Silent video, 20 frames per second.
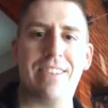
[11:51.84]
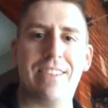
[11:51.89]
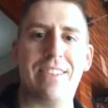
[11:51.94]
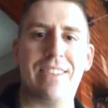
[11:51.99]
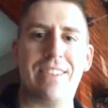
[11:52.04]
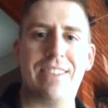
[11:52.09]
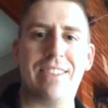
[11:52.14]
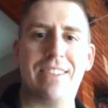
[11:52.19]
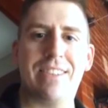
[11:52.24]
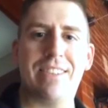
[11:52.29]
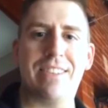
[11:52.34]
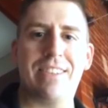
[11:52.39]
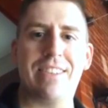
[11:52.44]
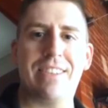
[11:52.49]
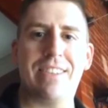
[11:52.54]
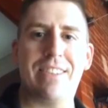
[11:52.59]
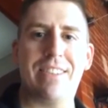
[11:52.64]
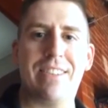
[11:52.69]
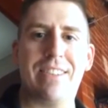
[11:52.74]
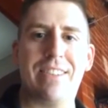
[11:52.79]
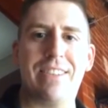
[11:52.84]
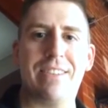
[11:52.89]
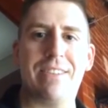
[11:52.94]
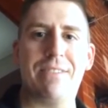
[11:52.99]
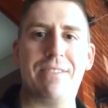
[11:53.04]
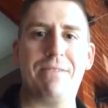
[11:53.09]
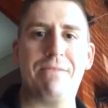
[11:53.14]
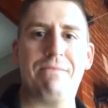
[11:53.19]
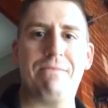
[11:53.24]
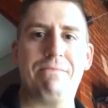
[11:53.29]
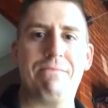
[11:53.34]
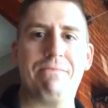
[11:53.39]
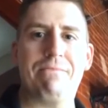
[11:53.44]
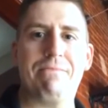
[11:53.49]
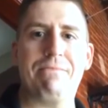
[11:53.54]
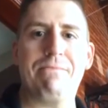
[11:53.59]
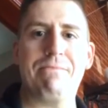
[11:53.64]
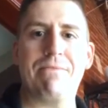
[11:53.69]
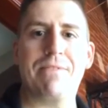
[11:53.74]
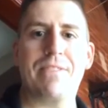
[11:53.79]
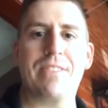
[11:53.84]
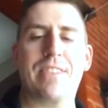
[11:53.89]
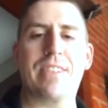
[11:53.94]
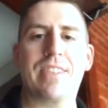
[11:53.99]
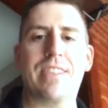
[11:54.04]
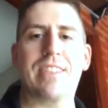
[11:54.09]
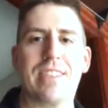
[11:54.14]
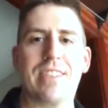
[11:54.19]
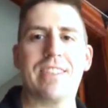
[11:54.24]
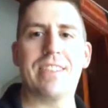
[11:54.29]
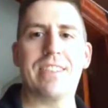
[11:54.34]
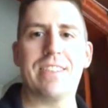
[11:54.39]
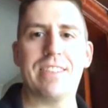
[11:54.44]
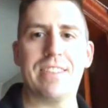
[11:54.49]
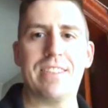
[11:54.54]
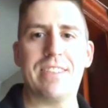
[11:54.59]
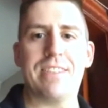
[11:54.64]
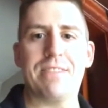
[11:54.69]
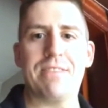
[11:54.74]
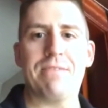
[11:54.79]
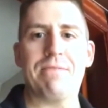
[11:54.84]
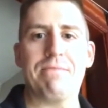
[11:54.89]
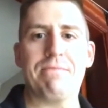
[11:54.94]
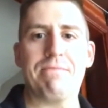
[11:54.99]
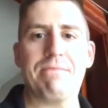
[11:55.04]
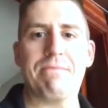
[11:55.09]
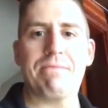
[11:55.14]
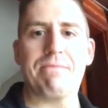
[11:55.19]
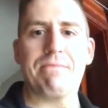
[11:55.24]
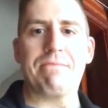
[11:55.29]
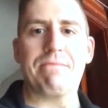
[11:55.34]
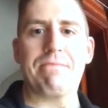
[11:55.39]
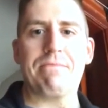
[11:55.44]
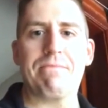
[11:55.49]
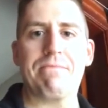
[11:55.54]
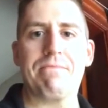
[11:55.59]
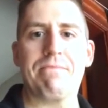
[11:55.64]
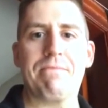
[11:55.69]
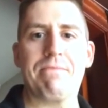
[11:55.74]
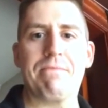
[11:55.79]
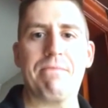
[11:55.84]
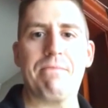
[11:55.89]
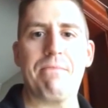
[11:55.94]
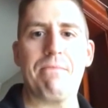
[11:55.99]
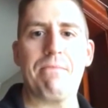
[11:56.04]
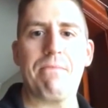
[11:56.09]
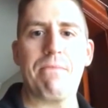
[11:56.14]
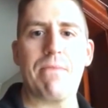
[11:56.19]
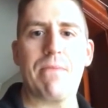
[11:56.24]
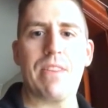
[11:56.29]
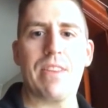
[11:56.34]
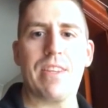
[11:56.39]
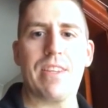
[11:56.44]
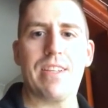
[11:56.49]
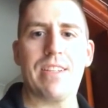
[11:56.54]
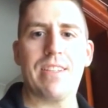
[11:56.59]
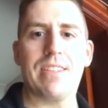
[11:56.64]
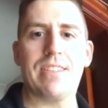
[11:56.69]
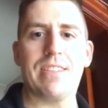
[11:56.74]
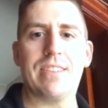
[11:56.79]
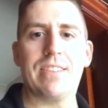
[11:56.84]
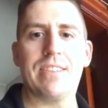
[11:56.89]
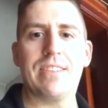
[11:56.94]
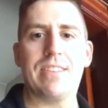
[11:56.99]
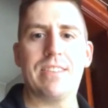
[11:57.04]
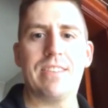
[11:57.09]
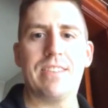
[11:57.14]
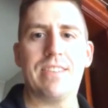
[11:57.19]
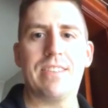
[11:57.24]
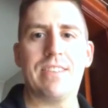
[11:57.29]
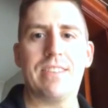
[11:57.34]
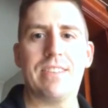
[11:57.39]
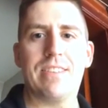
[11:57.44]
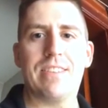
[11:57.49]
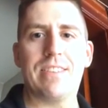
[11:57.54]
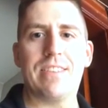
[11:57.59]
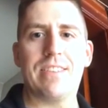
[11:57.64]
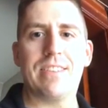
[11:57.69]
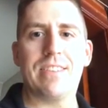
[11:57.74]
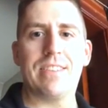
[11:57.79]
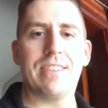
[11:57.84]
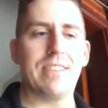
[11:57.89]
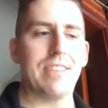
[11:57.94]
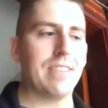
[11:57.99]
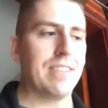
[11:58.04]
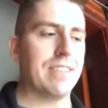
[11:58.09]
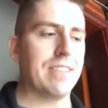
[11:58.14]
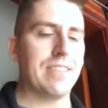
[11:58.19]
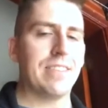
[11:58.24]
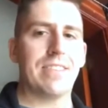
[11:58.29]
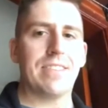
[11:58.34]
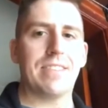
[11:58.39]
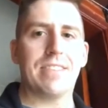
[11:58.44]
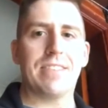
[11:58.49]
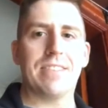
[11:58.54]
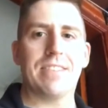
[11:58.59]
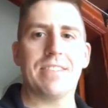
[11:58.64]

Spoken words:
This person isn't speaking.